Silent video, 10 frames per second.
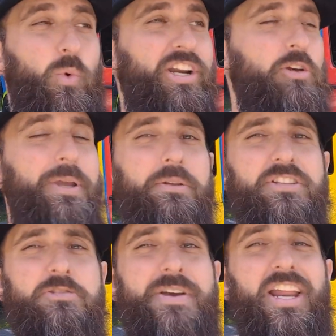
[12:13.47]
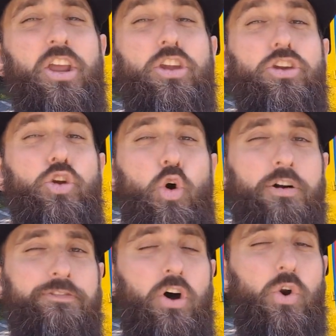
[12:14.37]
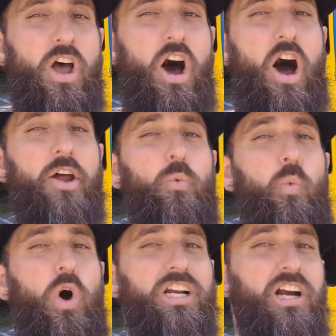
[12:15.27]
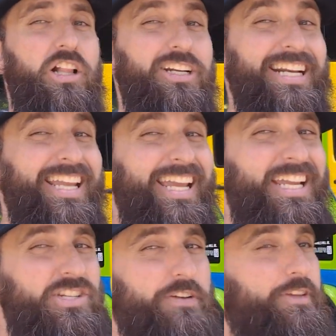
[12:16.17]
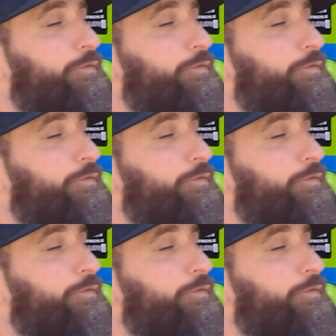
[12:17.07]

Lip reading: where you'll be able to submit your vote on what color each of the